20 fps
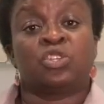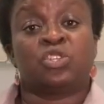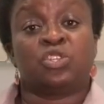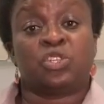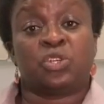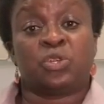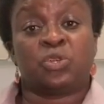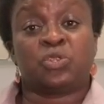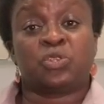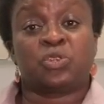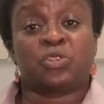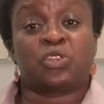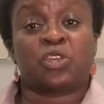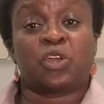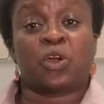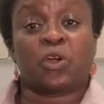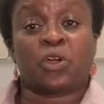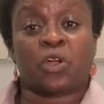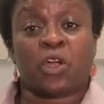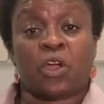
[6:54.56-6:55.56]
Due to the
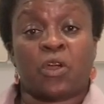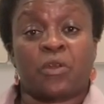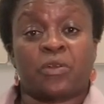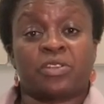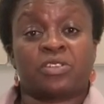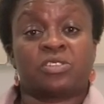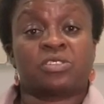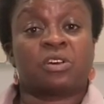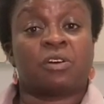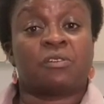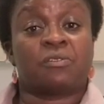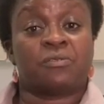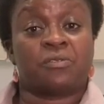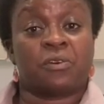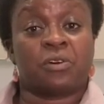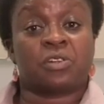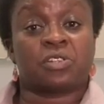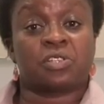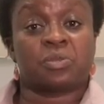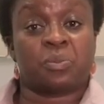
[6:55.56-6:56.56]
occurrence of
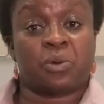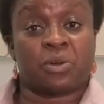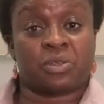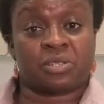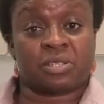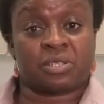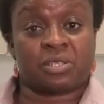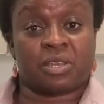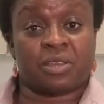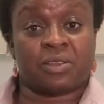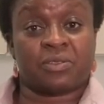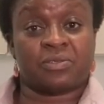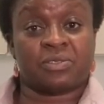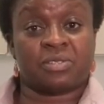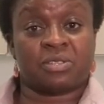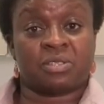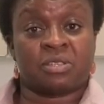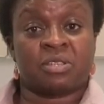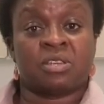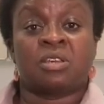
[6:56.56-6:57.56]
false
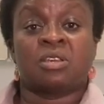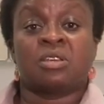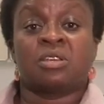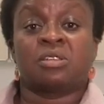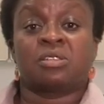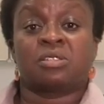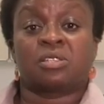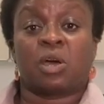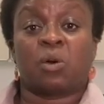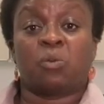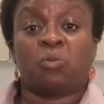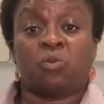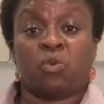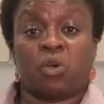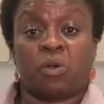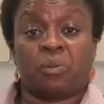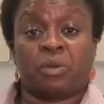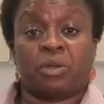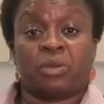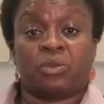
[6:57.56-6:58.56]
positives, some
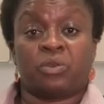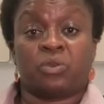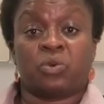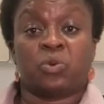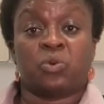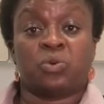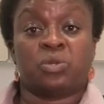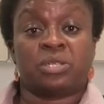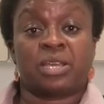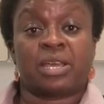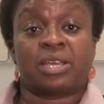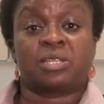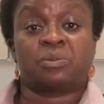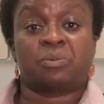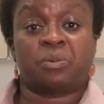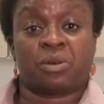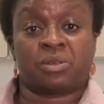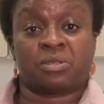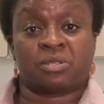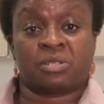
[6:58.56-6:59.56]
women who
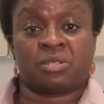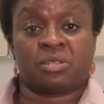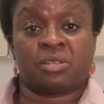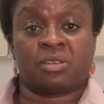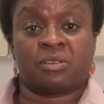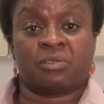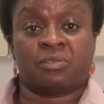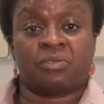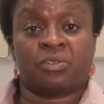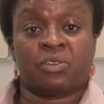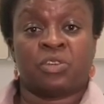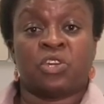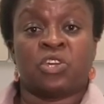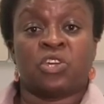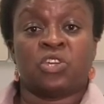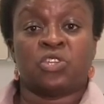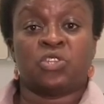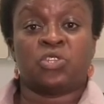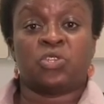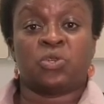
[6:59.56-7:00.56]
test positive
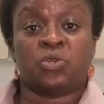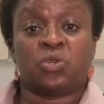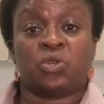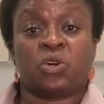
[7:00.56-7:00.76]
do